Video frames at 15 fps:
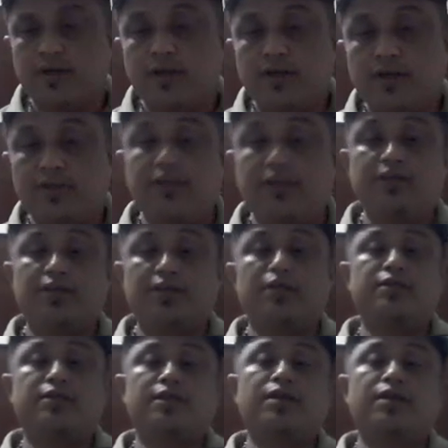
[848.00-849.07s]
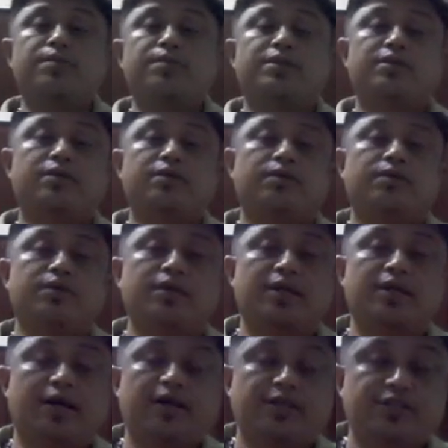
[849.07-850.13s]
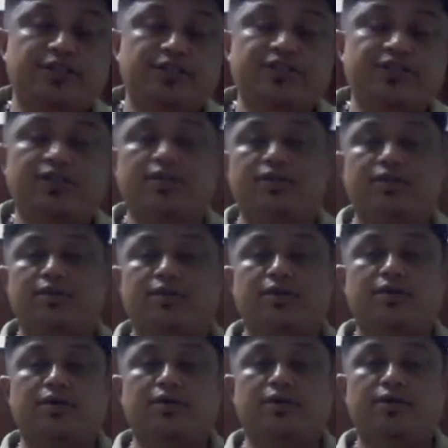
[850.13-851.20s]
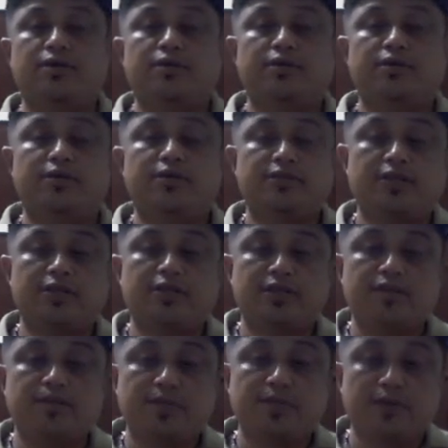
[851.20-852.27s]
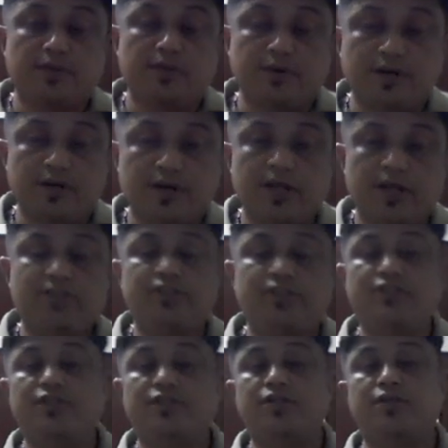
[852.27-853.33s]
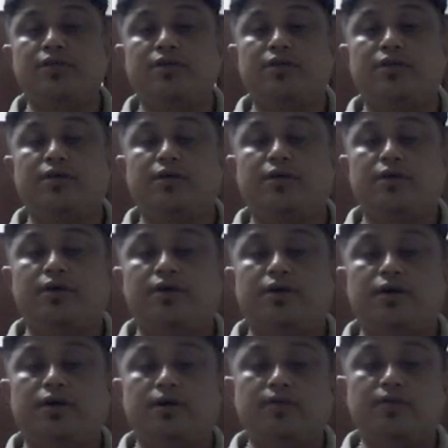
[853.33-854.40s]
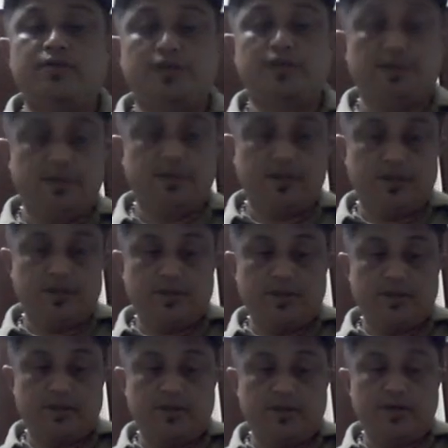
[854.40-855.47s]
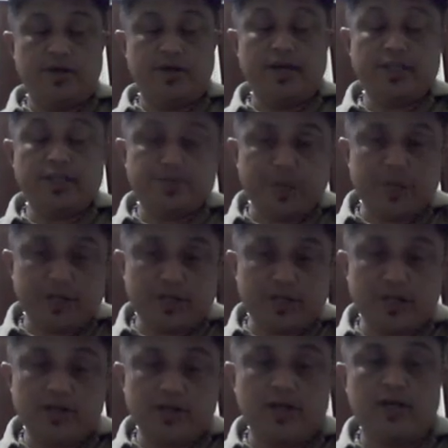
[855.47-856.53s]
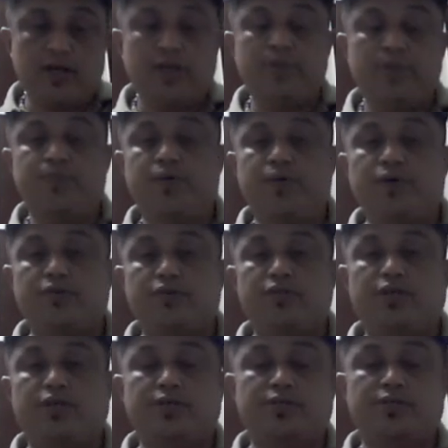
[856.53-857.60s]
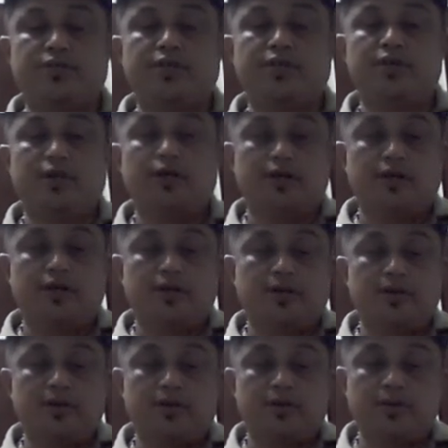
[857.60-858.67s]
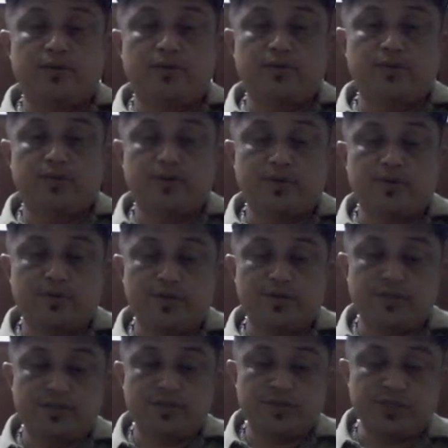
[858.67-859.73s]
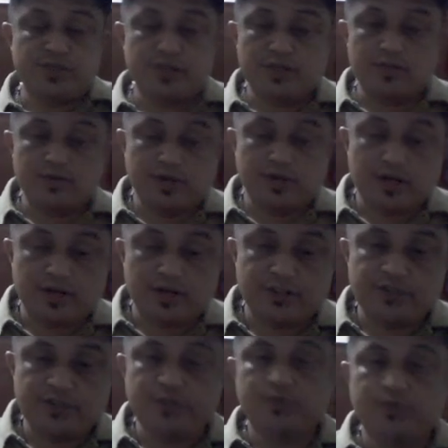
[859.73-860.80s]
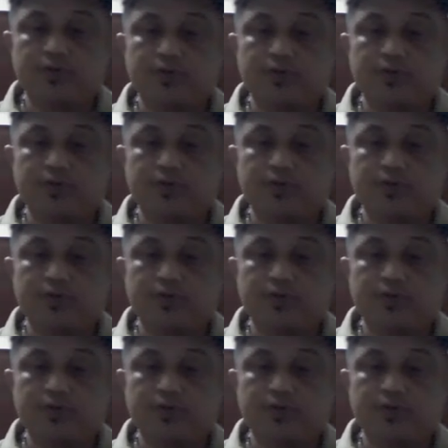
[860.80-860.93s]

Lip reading: These are nothing but the organization. These are nothing but the organization of the expected learning process with special regards to